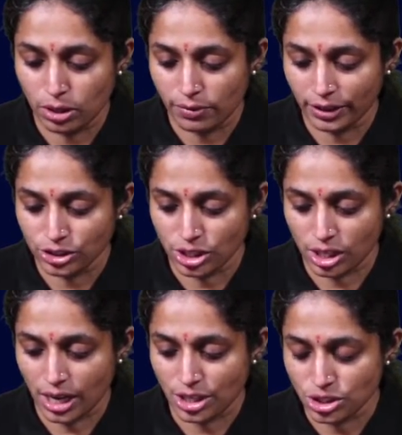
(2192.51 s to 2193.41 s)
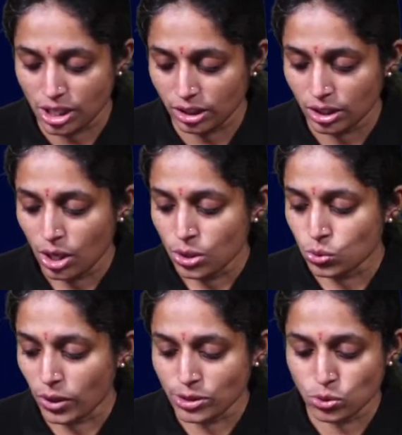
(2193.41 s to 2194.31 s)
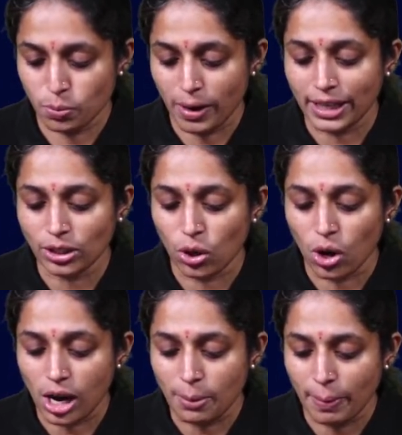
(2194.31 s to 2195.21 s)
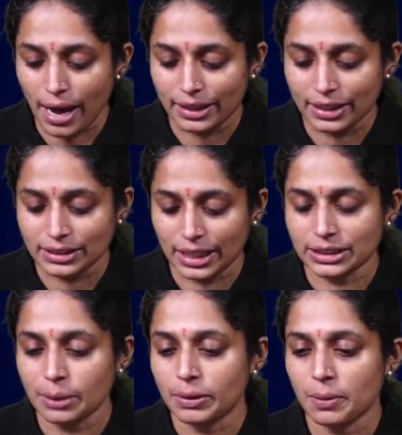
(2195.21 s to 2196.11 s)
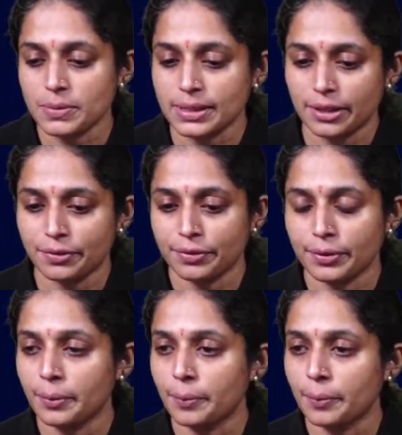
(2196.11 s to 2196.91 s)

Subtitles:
bill of exchange and check so as to bind all parties except himself.